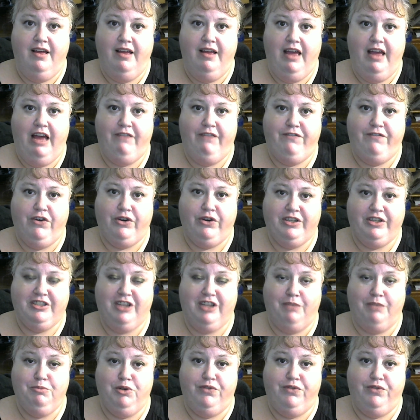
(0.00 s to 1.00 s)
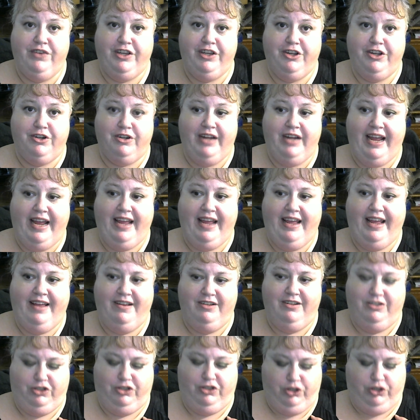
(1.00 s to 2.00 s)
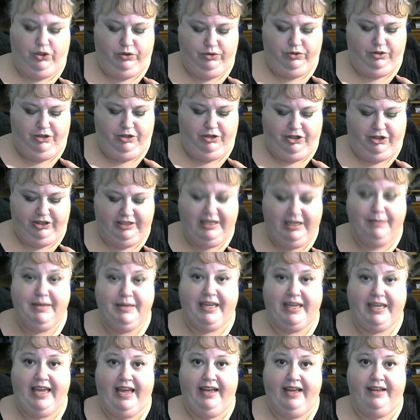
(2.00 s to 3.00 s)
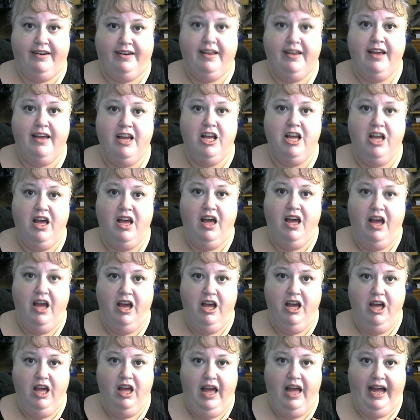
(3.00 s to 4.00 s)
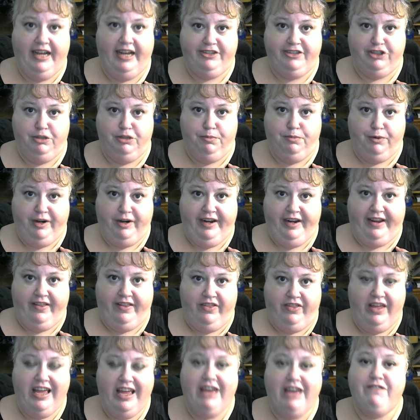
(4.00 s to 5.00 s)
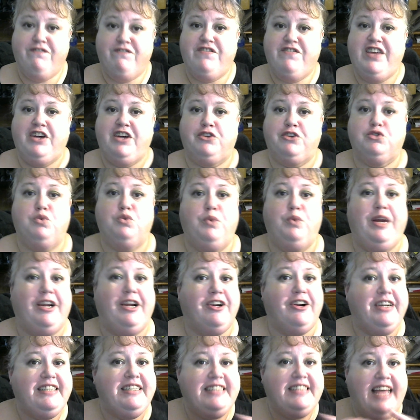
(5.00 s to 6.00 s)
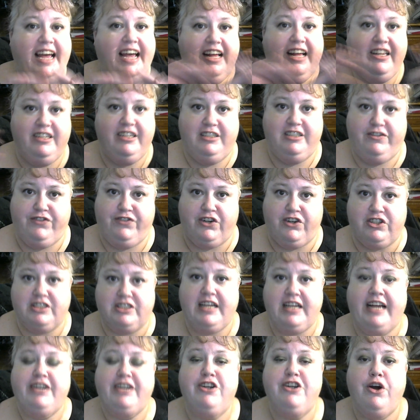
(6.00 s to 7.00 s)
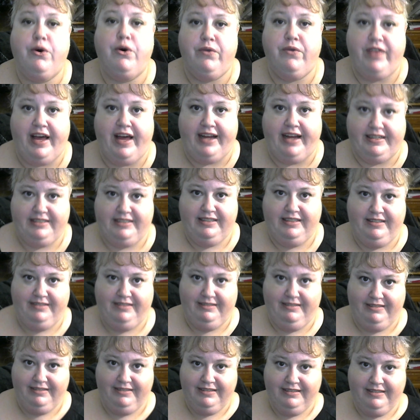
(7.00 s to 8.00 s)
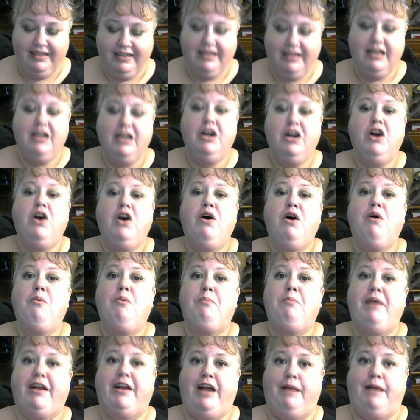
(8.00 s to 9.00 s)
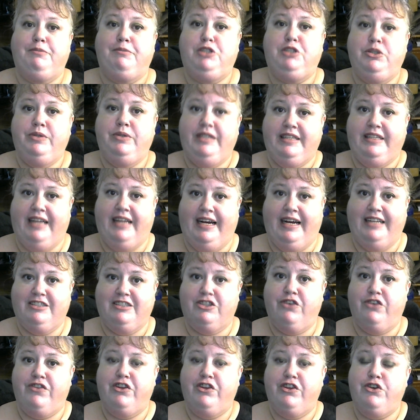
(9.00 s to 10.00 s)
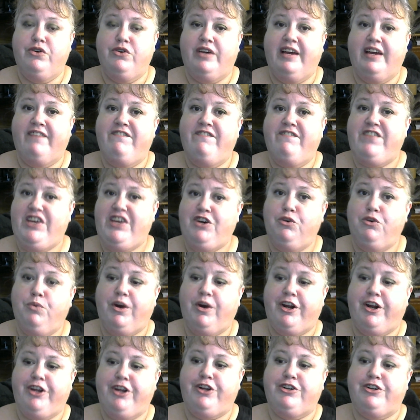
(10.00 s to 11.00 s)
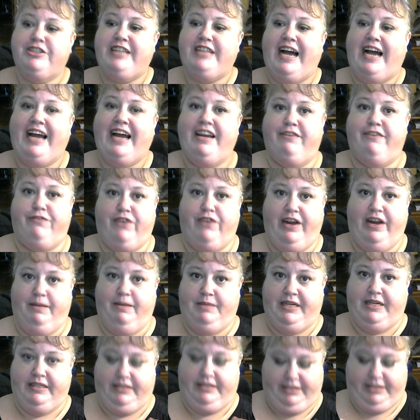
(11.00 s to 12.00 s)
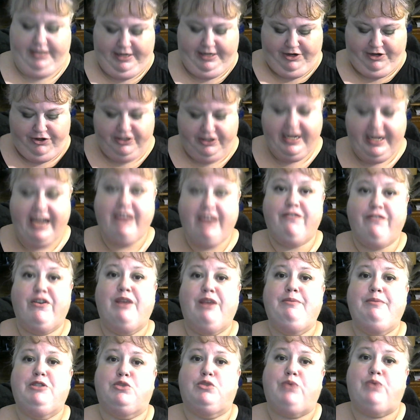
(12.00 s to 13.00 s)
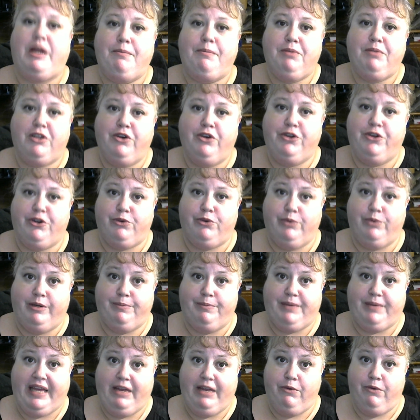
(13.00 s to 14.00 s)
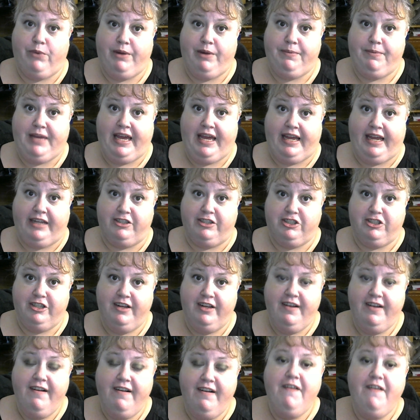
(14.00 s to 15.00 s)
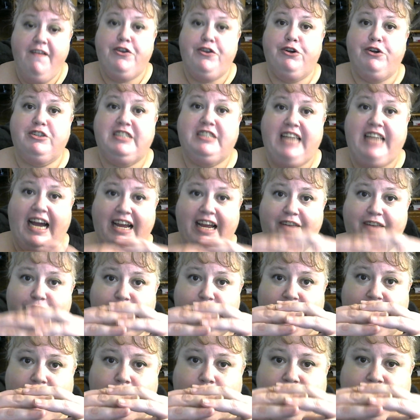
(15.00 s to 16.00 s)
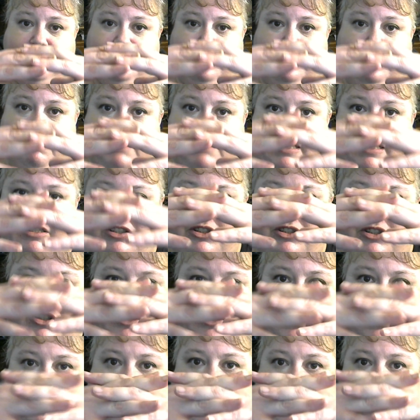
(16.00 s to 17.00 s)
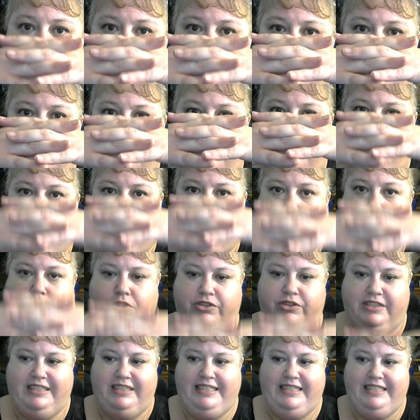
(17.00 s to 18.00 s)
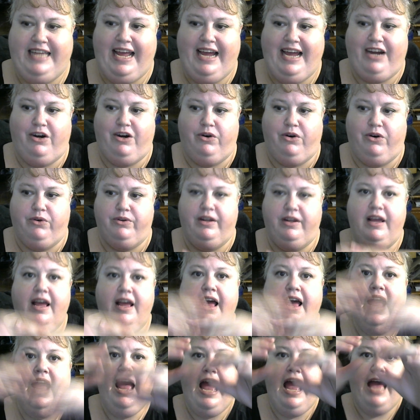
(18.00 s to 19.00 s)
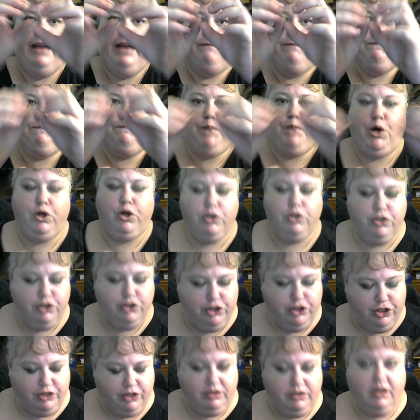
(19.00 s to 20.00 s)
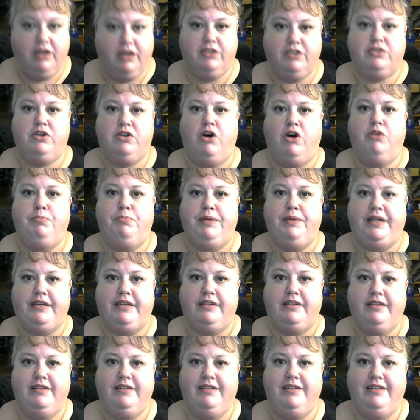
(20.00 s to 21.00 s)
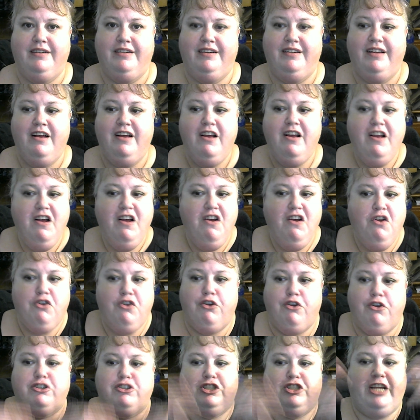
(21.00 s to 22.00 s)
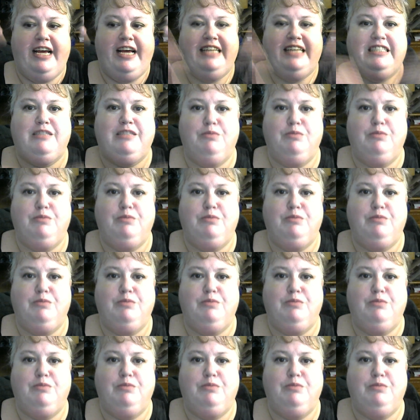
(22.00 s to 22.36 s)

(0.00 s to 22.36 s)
and focus on moving your stomach hand as you breathe. It feels weird as hell as first, I know that. But I'm doing that so that you can feel where your diaphragm is. And your diaphragm is right below your rib cage. Your diaphragm is the muscle that actually pulls down and pulls your lungs open. Your chest